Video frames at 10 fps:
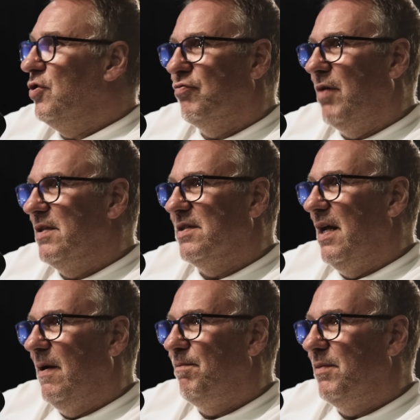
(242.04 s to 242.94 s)
just runs
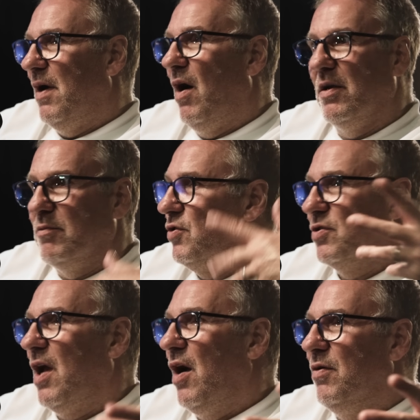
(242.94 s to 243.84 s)
now. Haaland will
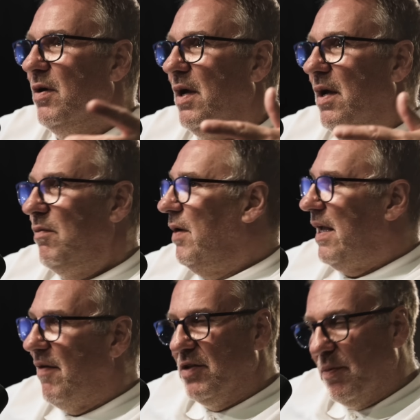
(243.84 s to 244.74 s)
just go.
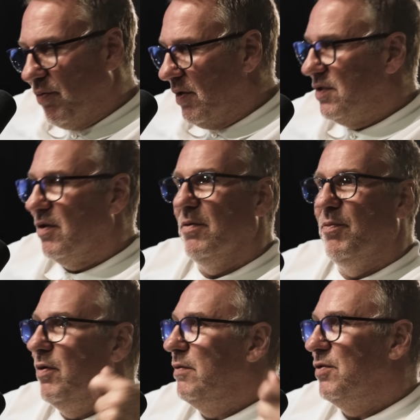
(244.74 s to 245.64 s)
When Kevin De Bruyne's got the
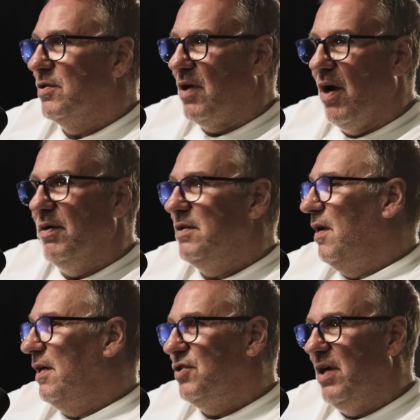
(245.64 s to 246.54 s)
ball, he'll just go.
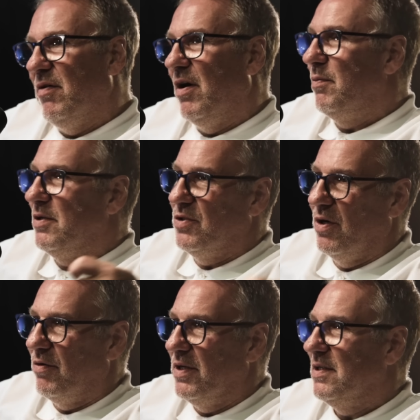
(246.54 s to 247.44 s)
It's like Gerrard with
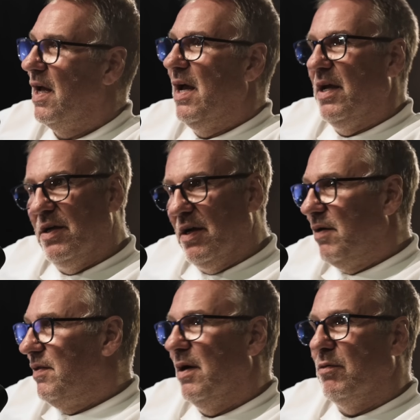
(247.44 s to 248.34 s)
Torres. You
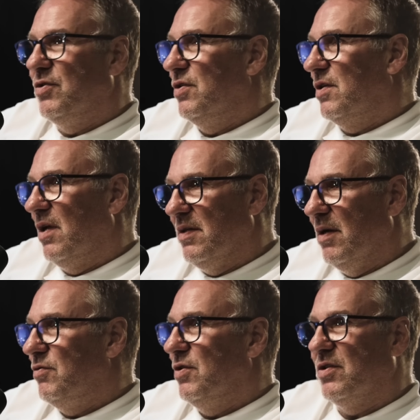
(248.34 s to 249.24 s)
know, they'll just
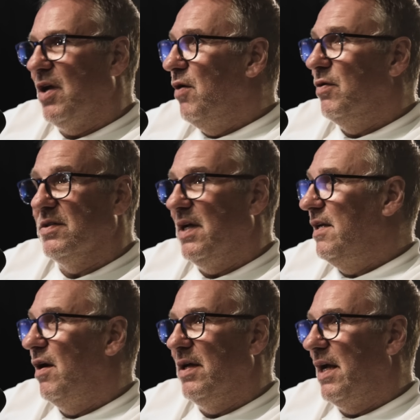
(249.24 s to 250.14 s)
they'll just go because
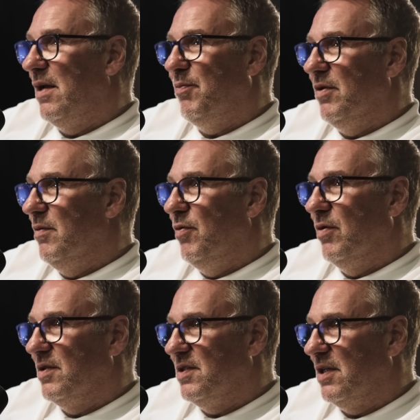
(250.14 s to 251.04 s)
they know they're going to put the
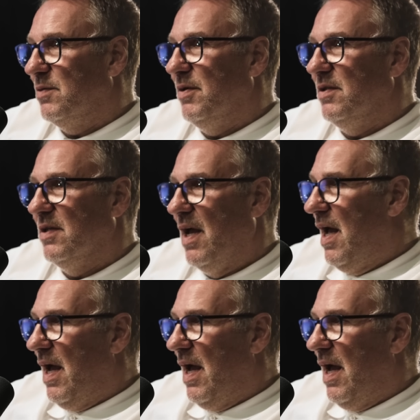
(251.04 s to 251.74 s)
ball on a sixpence.